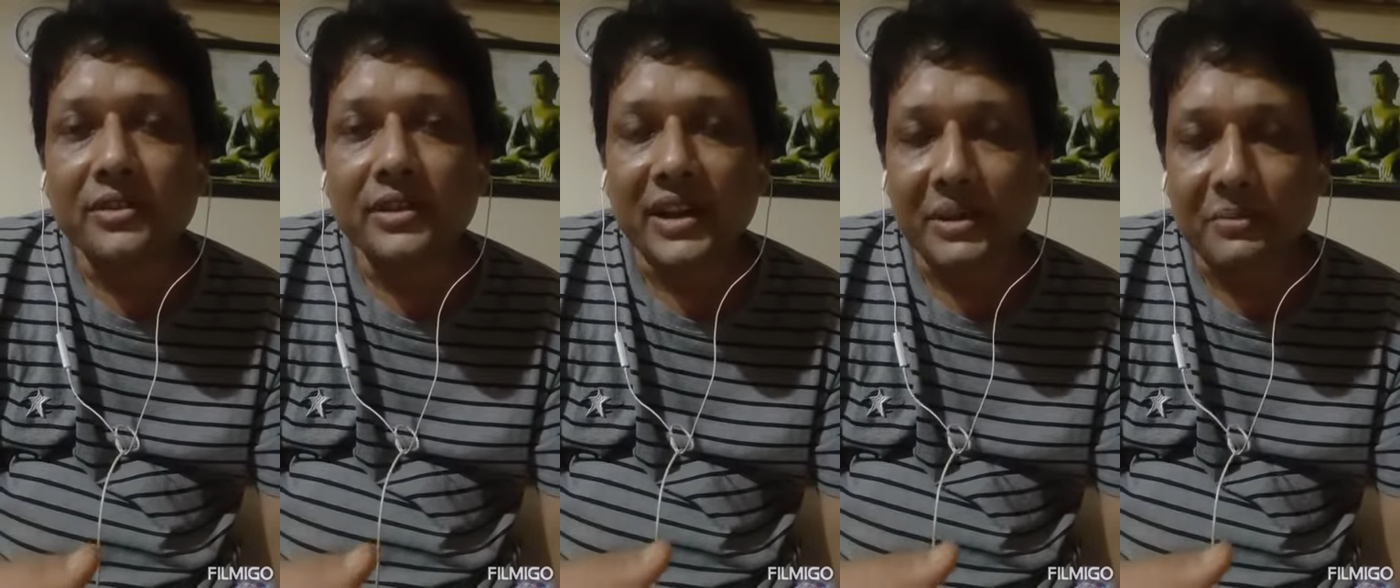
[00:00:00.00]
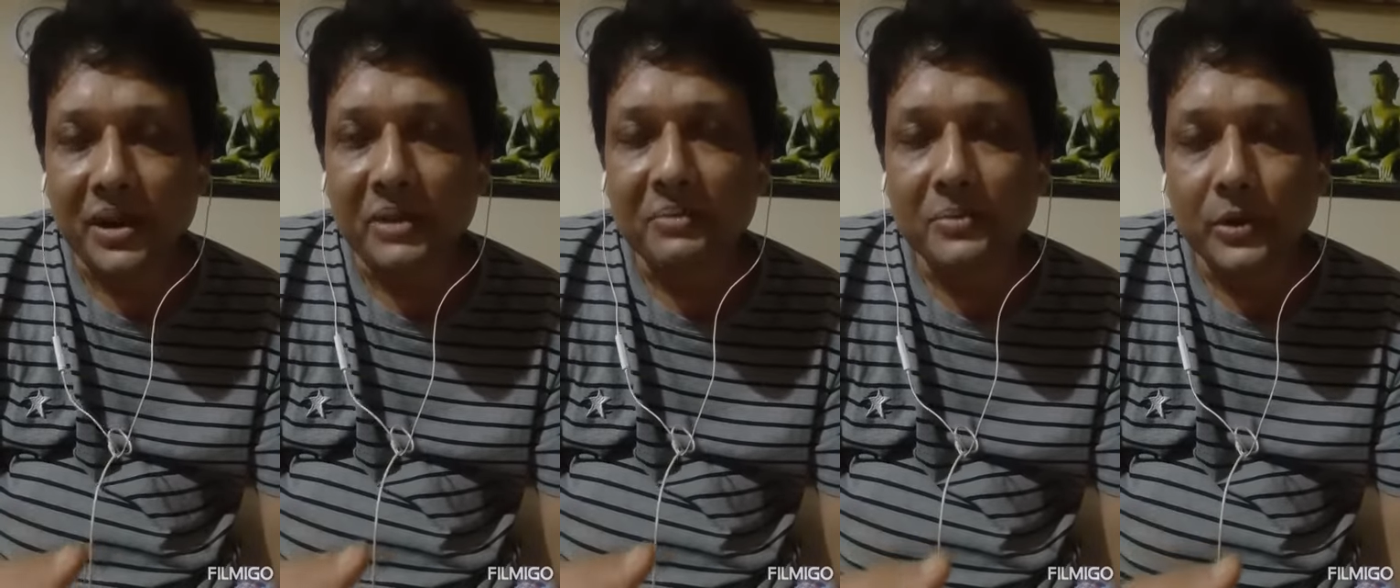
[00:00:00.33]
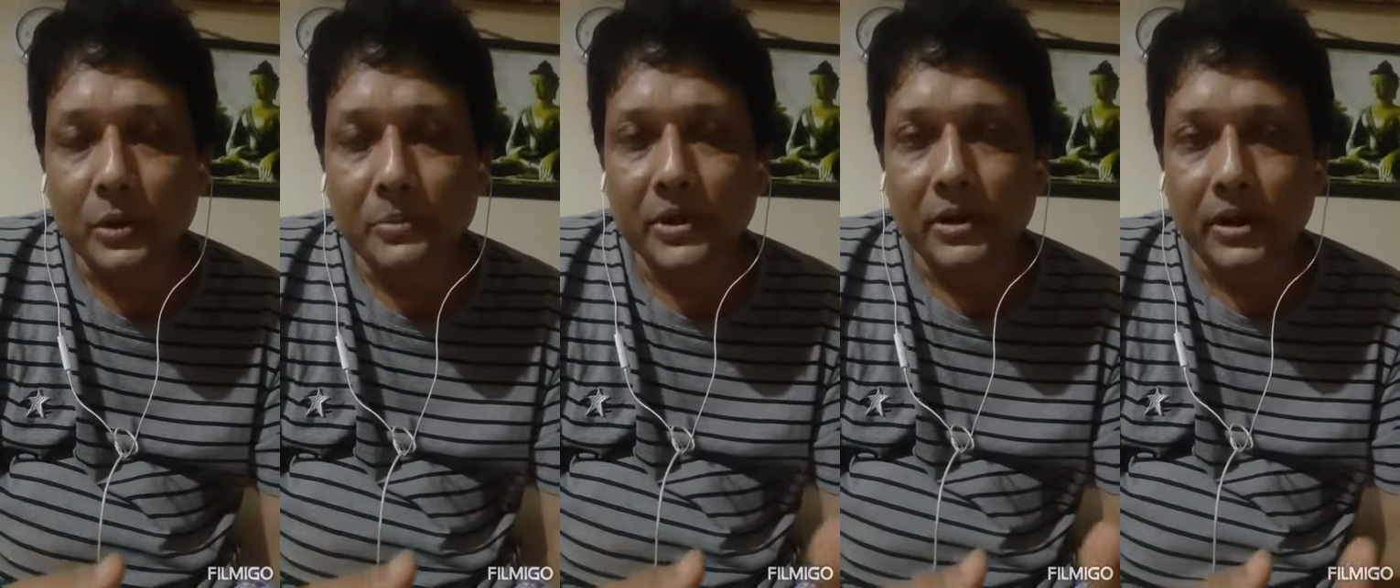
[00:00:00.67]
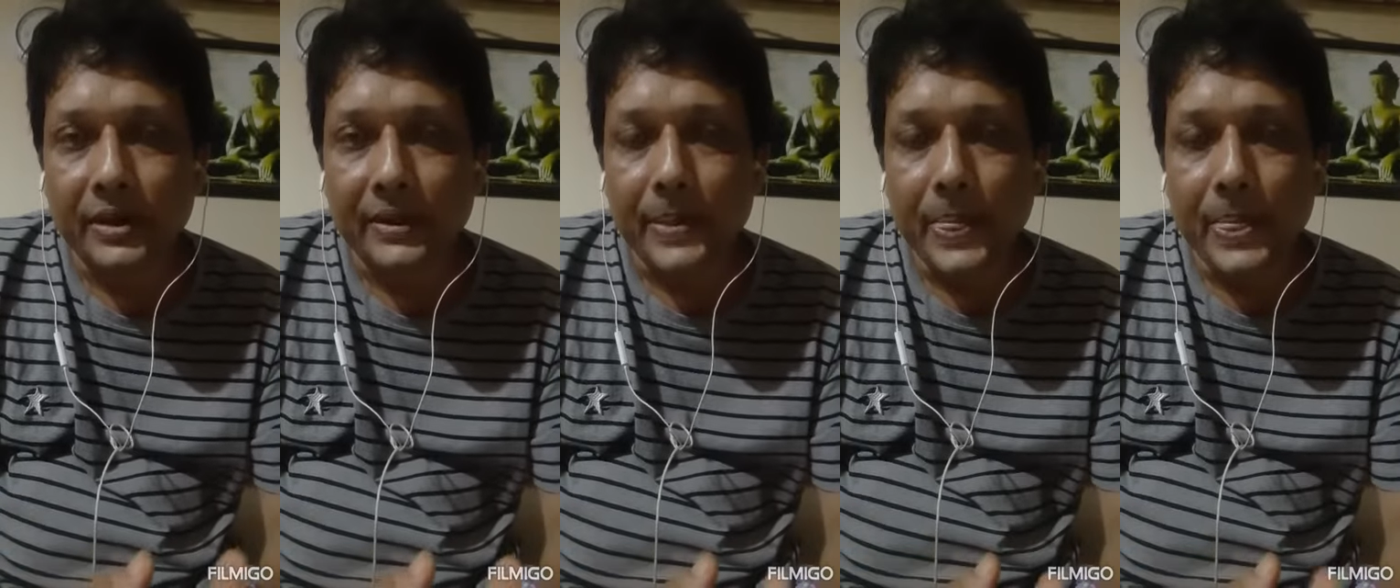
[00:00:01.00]
developed
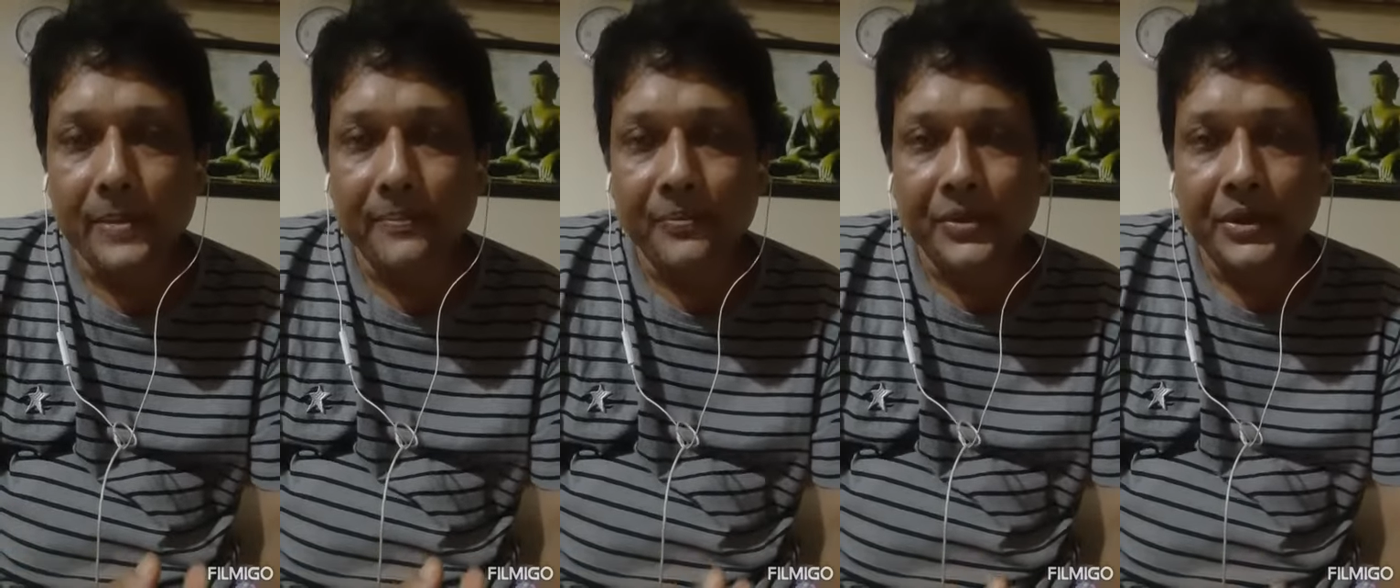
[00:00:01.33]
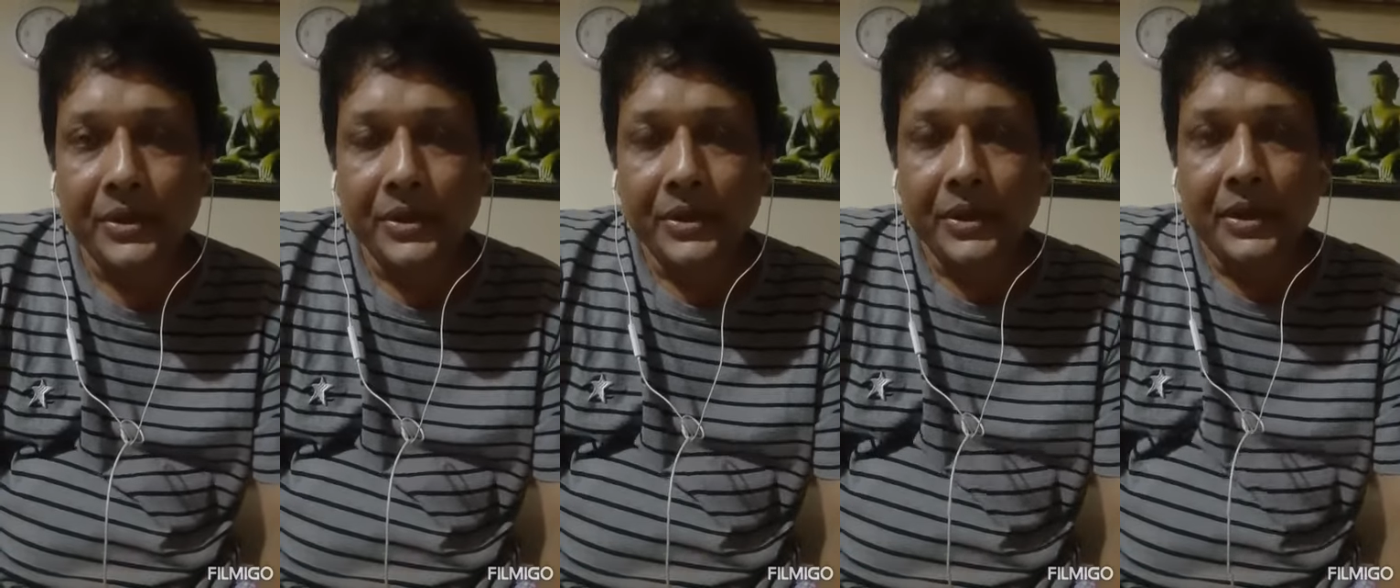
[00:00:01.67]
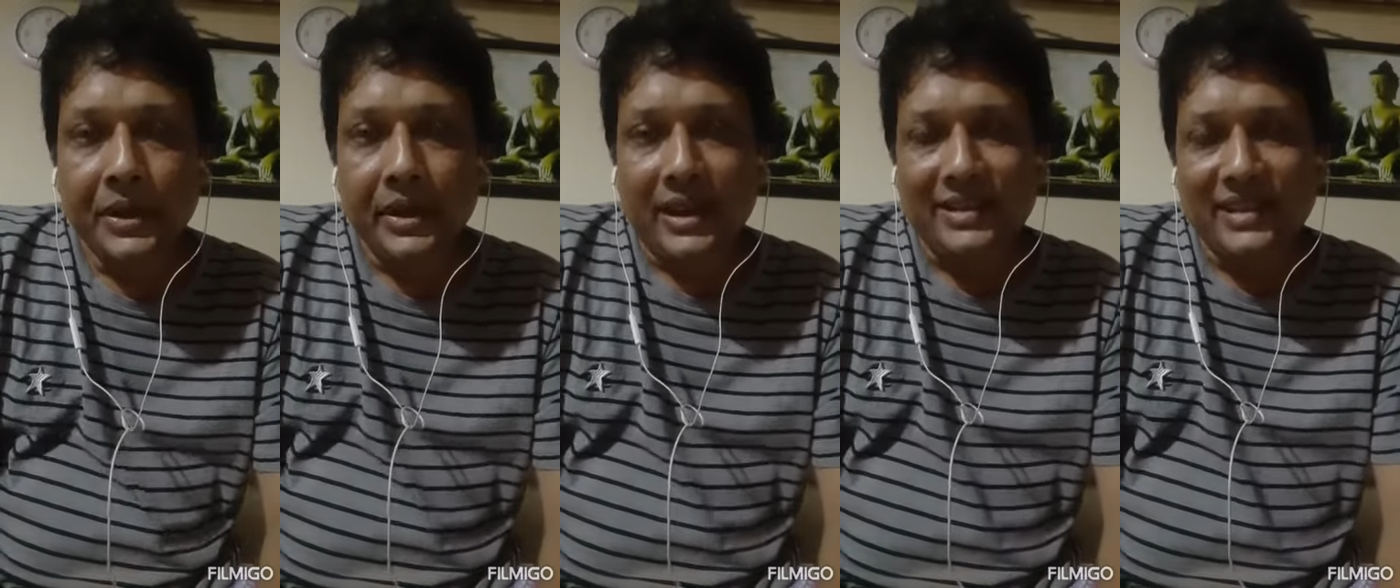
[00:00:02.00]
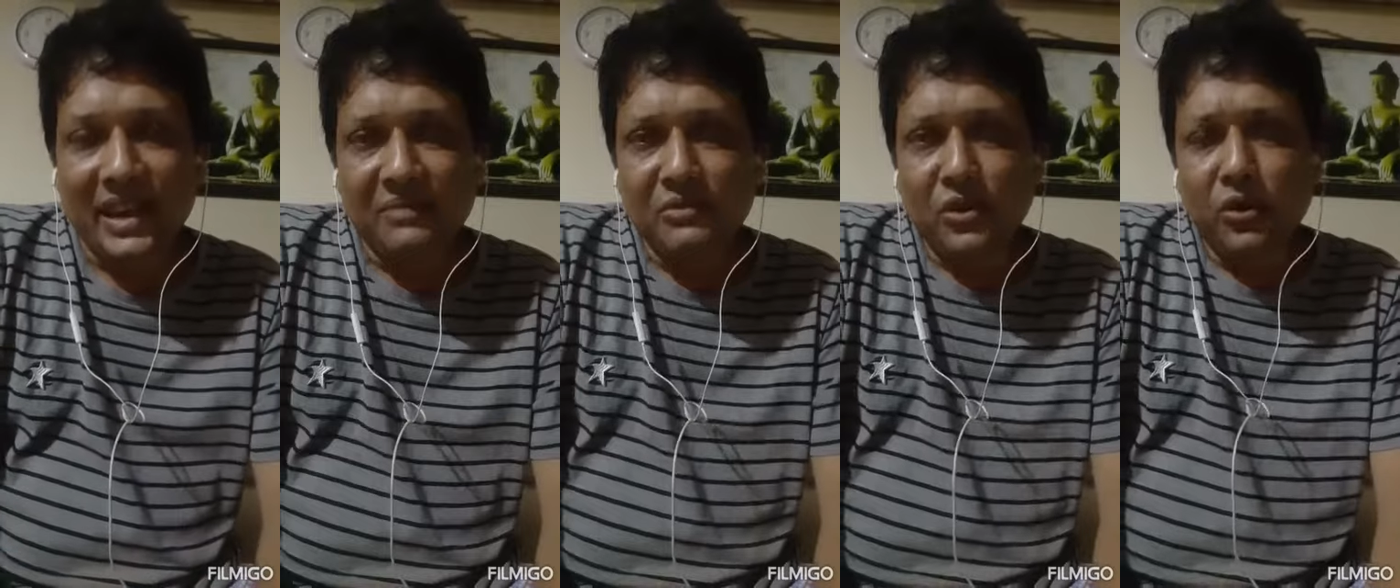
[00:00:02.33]
properly. As I
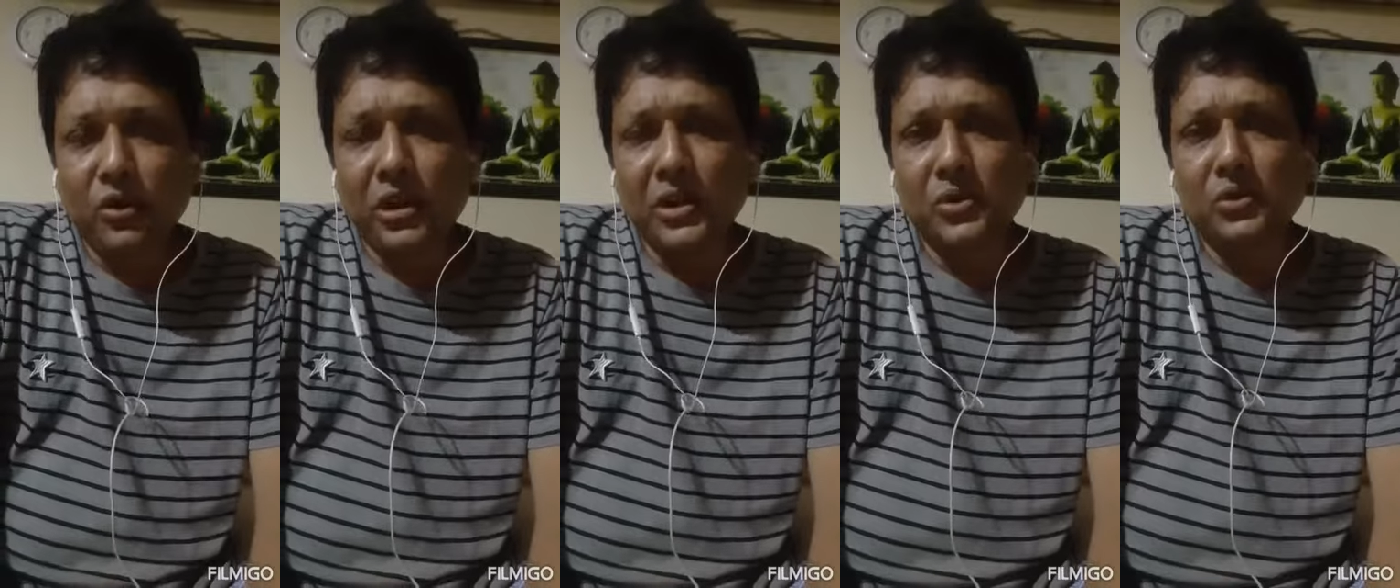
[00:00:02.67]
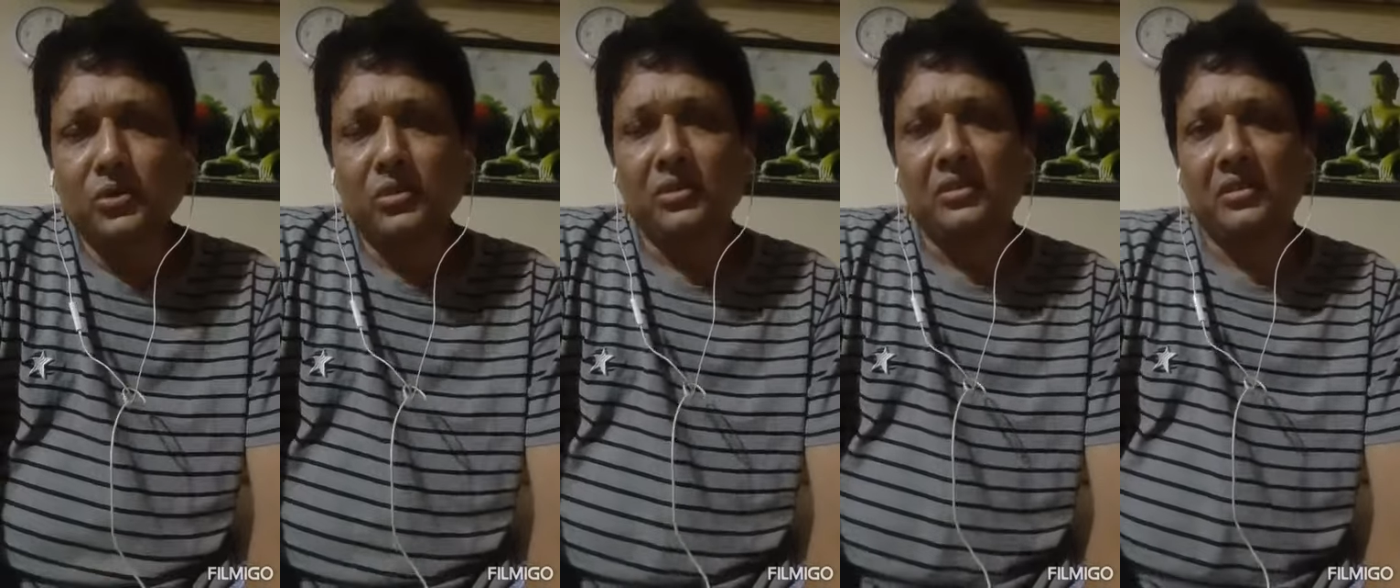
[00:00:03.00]
have told you,